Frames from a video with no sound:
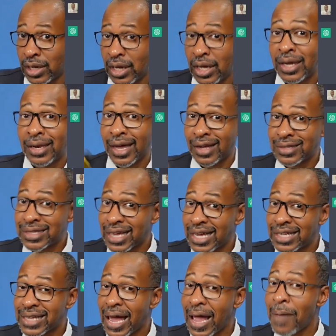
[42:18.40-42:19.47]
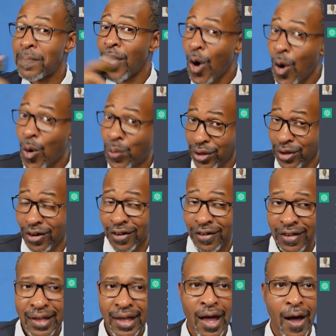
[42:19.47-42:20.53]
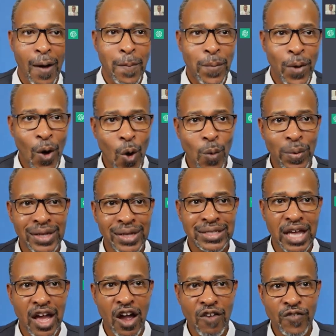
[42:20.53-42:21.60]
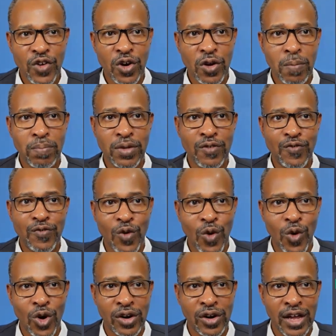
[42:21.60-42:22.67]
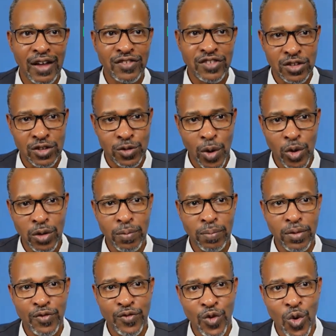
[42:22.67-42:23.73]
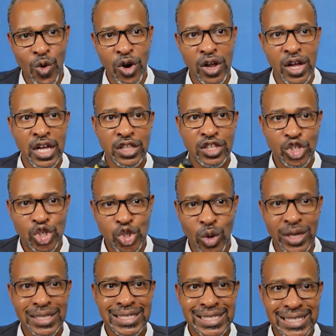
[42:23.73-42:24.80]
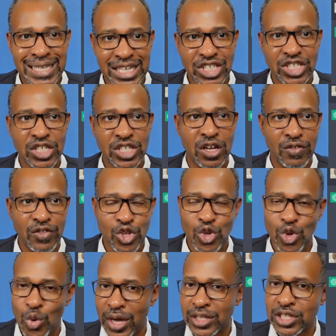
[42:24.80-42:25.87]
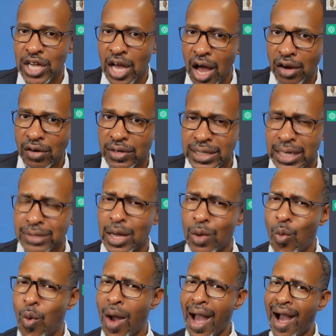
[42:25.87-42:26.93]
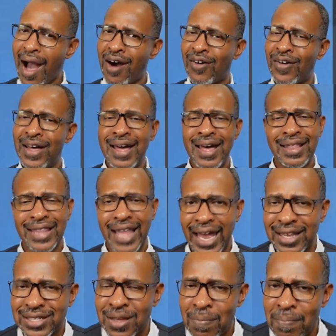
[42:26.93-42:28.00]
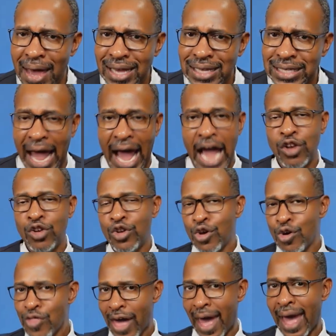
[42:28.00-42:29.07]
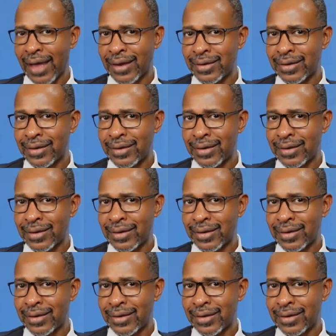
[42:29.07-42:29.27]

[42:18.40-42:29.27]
now it says a pope here, a pope has ever before, has spoken before the joint session of the U.S. Congress. And I was like, wow, that is amazing. I knew that,